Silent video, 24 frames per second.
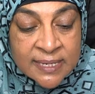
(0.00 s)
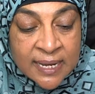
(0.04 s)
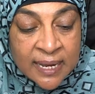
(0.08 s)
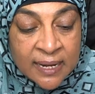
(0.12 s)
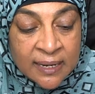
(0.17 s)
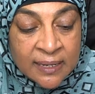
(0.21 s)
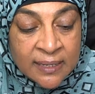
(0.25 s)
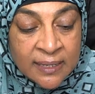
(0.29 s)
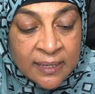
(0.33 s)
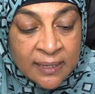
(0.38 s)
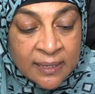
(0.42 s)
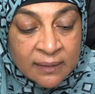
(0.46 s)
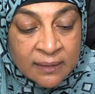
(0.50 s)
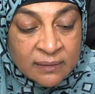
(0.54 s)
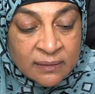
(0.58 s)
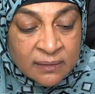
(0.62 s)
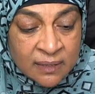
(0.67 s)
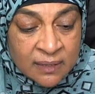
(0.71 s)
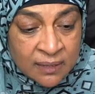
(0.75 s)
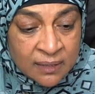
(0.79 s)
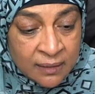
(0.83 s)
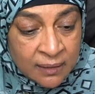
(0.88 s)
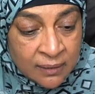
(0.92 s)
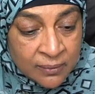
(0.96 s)
Natalie.
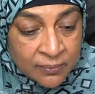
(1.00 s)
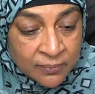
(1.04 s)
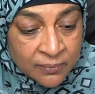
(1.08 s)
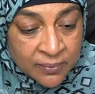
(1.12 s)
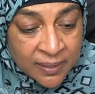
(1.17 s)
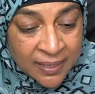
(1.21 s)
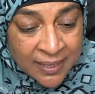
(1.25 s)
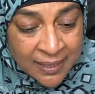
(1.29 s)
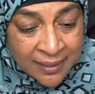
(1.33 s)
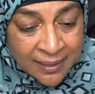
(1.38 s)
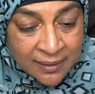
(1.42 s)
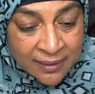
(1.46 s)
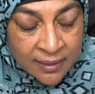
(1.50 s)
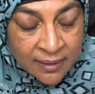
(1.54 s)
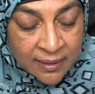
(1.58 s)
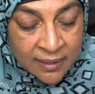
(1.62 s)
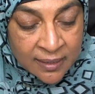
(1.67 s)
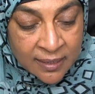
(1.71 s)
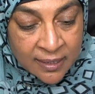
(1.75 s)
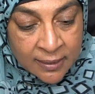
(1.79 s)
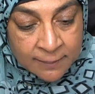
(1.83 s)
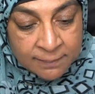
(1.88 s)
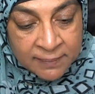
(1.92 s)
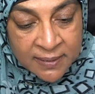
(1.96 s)
Huh? What?
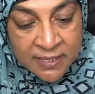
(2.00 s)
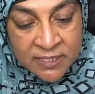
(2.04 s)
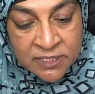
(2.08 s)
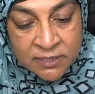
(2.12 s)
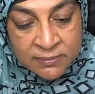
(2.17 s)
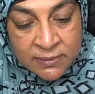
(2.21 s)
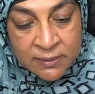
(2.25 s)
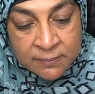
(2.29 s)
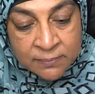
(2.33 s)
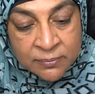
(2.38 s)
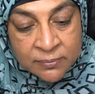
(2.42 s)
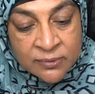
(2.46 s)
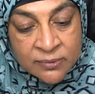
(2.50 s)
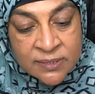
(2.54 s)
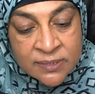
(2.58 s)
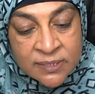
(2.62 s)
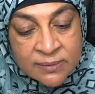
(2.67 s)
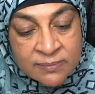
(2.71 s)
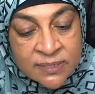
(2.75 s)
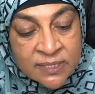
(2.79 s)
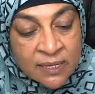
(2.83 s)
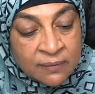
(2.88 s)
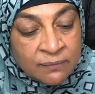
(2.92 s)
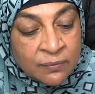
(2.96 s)
Benjamin pulls
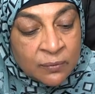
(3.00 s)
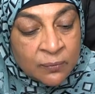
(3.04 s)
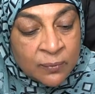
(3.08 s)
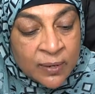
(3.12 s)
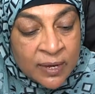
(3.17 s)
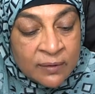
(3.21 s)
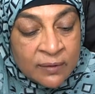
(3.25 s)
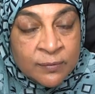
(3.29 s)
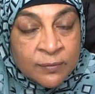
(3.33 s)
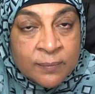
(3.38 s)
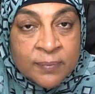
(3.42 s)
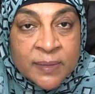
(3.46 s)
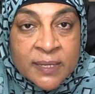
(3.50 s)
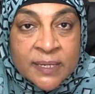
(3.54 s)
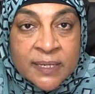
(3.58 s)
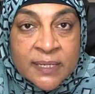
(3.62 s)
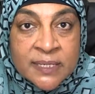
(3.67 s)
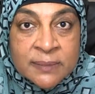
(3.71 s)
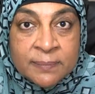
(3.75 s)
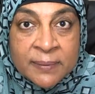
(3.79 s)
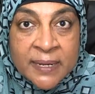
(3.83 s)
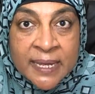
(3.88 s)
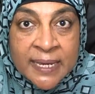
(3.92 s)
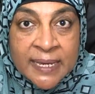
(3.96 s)
himself away from the
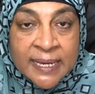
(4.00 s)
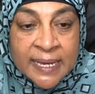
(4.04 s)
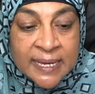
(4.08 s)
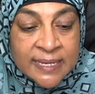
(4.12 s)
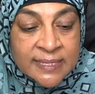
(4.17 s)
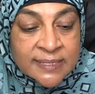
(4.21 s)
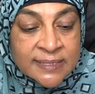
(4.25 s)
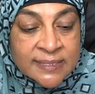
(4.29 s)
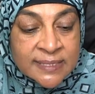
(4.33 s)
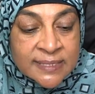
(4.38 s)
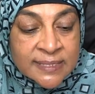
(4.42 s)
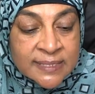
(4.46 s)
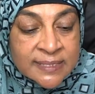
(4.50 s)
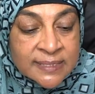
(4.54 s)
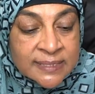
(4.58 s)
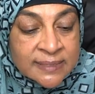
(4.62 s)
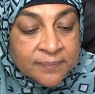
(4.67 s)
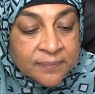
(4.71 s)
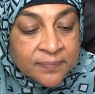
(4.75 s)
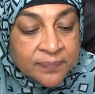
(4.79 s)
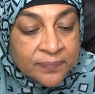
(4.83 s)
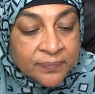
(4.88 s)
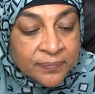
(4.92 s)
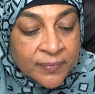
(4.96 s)
display cases.
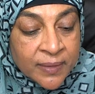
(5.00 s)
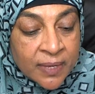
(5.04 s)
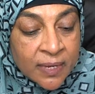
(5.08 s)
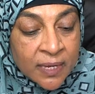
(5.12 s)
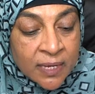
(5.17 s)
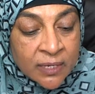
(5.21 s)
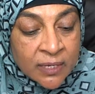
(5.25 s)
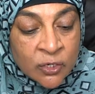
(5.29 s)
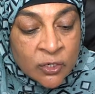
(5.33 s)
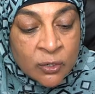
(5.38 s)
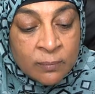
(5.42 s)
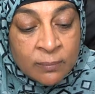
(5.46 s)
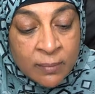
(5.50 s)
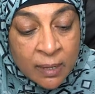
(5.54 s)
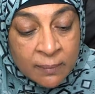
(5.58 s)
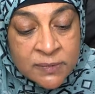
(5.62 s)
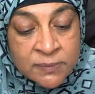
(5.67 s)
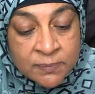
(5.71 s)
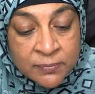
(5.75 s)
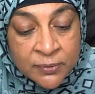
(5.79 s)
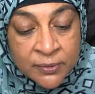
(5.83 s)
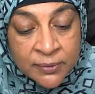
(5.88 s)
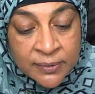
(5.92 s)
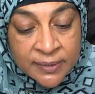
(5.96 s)
Your
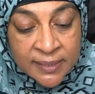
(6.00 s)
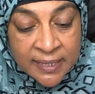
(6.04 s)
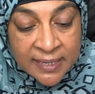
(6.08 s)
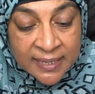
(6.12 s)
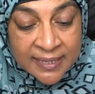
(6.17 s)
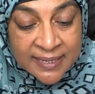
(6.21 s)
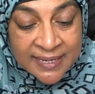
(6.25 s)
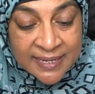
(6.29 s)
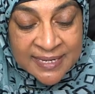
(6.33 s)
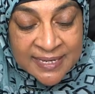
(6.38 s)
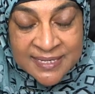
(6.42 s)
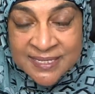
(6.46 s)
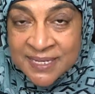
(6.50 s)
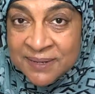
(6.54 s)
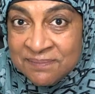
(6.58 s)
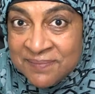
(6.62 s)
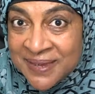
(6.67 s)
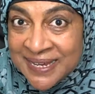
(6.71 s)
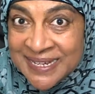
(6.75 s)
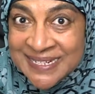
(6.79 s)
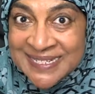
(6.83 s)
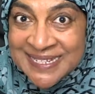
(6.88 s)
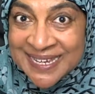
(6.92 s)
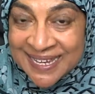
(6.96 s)
mom's birthday, is it
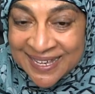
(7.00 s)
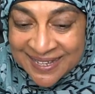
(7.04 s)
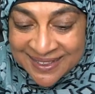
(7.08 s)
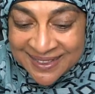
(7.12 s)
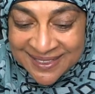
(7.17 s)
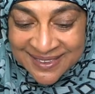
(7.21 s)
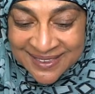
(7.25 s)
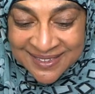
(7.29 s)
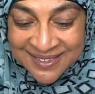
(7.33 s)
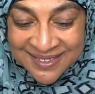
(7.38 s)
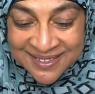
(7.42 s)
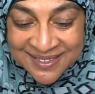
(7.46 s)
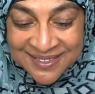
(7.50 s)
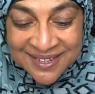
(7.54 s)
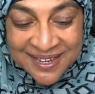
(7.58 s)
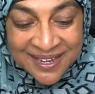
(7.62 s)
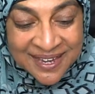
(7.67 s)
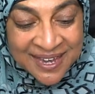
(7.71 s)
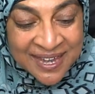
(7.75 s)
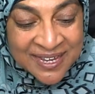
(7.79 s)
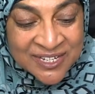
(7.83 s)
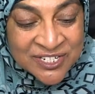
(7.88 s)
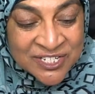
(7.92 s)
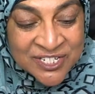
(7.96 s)
May 10th?
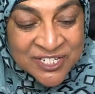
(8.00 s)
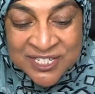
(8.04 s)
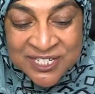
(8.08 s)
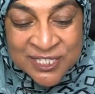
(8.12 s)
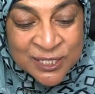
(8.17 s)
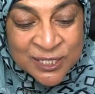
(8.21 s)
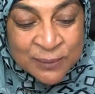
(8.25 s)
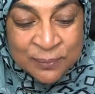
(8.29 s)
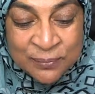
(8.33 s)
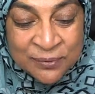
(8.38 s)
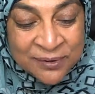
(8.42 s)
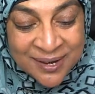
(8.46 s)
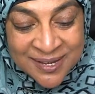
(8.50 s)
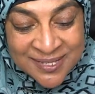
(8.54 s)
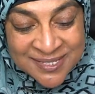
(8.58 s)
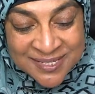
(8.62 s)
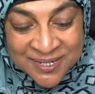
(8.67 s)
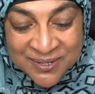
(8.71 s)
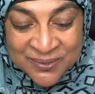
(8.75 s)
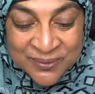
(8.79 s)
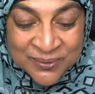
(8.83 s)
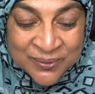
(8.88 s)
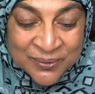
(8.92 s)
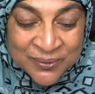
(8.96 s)
And she's surprised
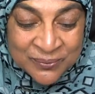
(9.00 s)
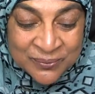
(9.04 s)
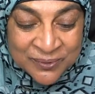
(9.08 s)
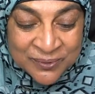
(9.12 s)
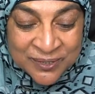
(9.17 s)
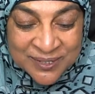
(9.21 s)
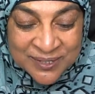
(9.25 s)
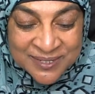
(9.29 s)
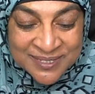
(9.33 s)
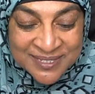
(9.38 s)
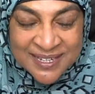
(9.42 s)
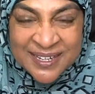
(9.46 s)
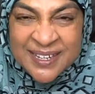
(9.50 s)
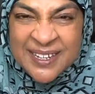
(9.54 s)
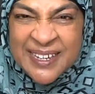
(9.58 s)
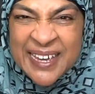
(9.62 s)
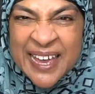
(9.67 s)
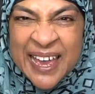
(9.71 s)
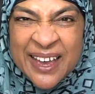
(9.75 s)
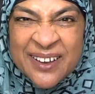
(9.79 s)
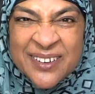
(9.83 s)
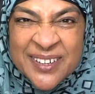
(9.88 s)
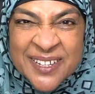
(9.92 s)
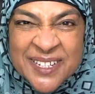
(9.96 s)
at her own words.
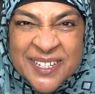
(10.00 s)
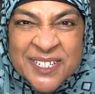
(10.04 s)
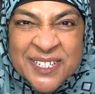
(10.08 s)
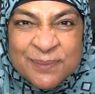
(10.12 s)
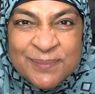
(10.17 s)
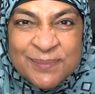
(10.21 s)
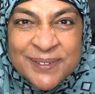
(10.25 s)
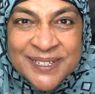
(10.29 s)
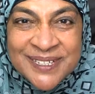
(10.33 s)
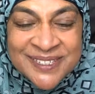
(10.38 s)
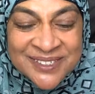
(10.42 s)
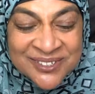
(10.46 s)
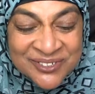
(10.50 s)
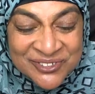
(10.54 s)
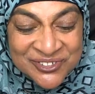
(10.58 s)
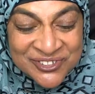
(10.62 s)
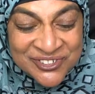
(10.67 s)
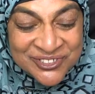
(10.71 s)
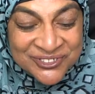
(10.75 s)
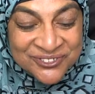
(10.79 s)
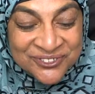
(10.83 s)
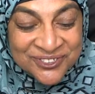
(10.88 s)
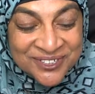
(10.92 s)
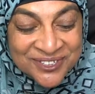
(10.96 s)
How can she be so
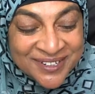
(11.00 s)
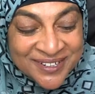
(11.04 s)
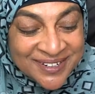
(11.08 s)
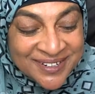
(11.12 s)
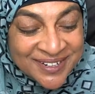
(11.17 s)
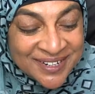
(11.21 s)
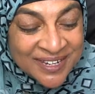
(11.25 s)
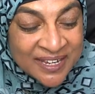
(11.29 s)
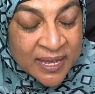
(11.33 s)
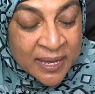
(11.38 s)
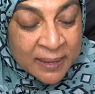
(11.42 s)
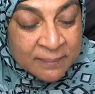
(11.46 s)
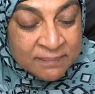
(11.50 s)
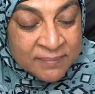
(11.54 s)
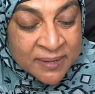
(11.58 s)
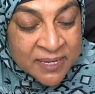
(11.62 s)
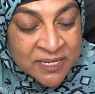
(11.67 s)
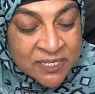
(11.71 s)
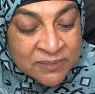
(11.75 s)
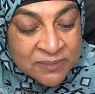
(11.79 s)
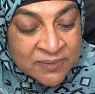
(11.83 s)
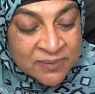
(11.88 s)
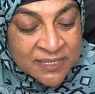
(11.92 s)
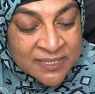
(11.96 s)
sure?
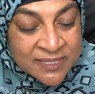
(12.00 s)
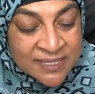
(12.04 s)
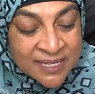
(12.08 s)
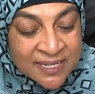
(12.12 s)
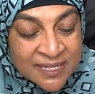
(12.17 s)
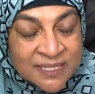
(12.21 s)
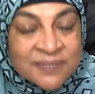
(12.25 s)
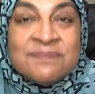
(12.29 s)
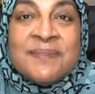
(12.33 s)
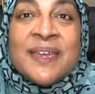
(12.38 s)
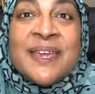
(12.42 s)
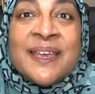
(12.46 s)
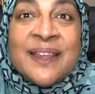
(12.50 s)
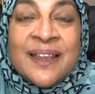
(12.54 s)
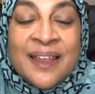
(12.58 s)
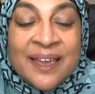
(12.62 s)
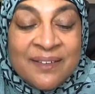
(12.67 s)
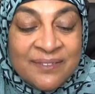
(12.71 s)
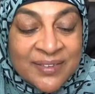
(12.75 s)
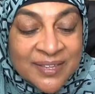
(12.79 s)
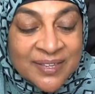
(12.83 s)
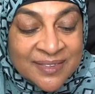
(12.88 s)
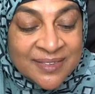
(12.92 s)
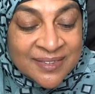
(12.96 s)
Benjamin says May
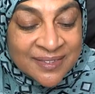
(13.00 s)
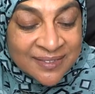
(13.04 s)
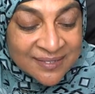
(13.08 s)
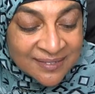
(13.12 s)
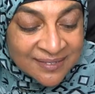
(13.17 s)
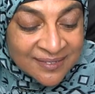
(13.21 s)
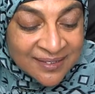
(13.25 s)
11th.